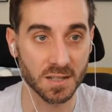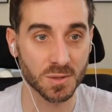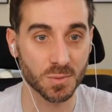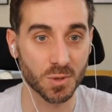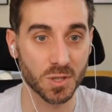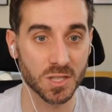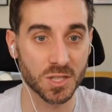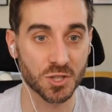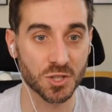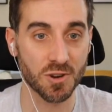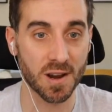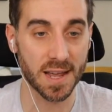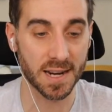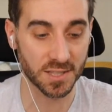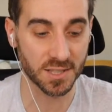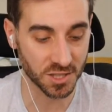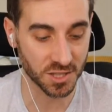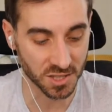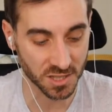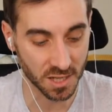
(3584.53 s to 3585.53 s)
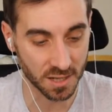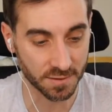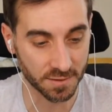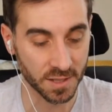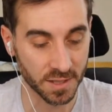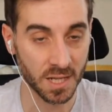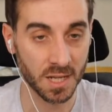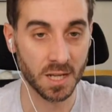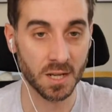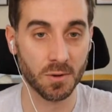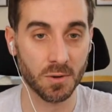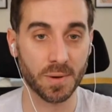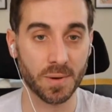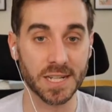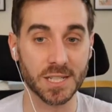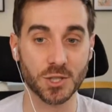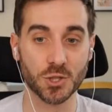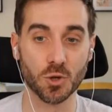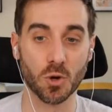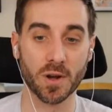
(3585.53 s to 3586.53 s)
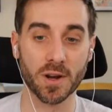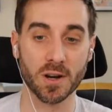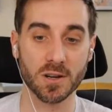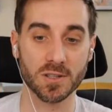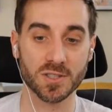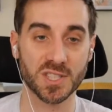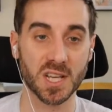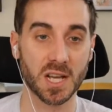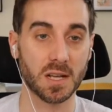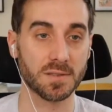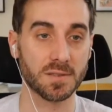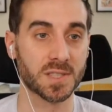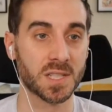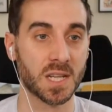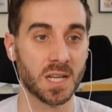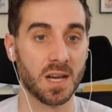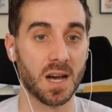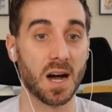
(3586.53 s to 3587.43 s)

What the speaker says: some good strategy stuff. We enjoy ourselves.